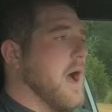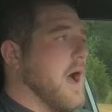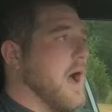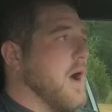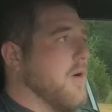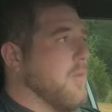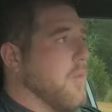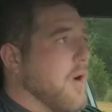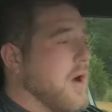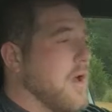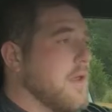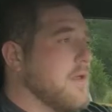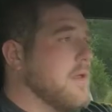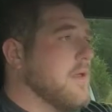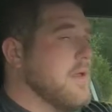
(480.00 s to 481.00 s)

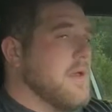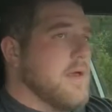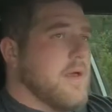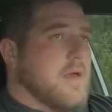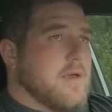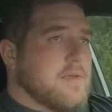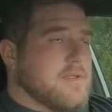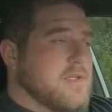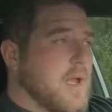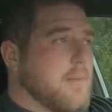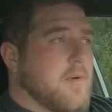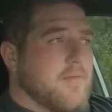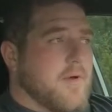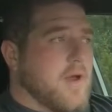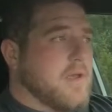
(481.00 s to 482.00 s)
one,
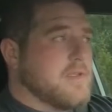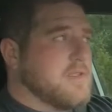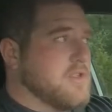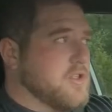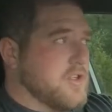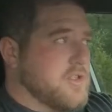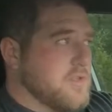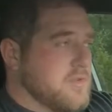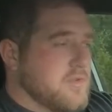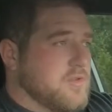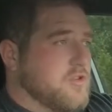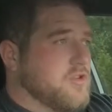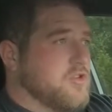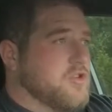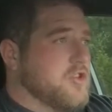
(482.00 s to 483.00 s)
some of us, just
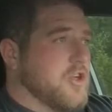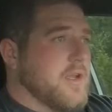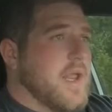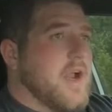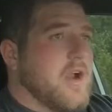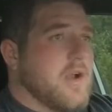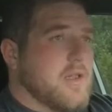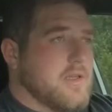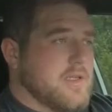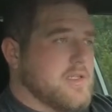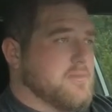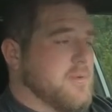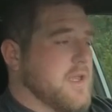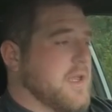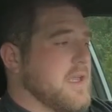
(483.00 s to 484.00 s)
generically
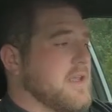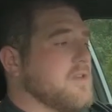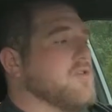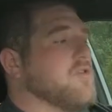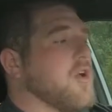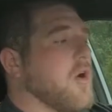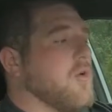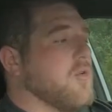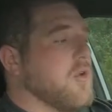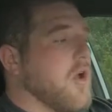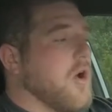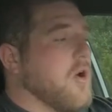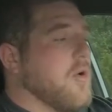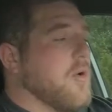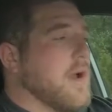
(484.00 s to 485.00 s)
speaking, don't
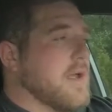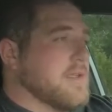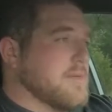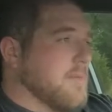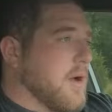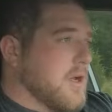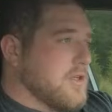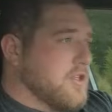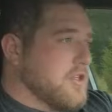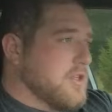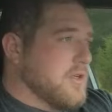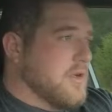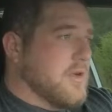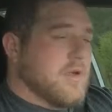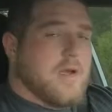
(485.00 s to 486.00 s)
know as
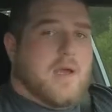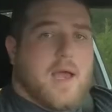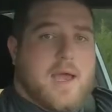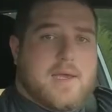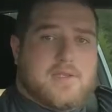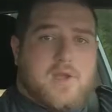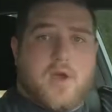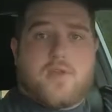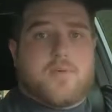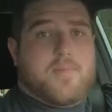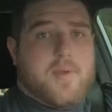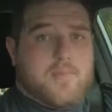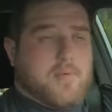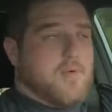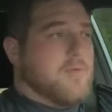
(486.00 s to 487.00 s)
much as other
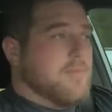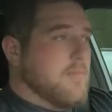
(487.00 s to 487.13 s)
people.